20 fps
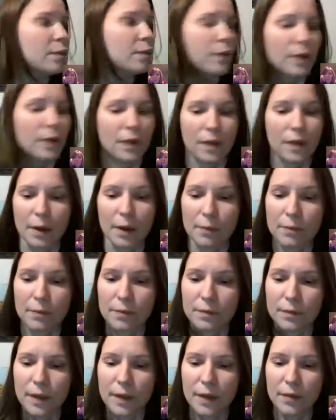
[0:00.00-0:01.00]
them. They
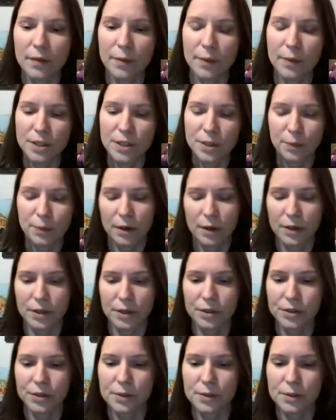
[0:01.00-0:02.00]
have a bunch of partners,
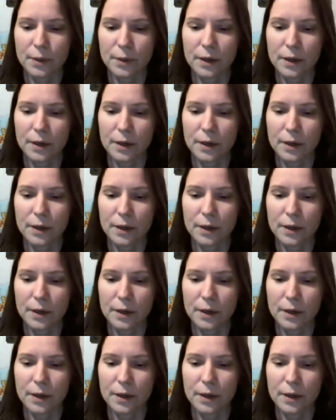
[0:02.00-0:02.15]
but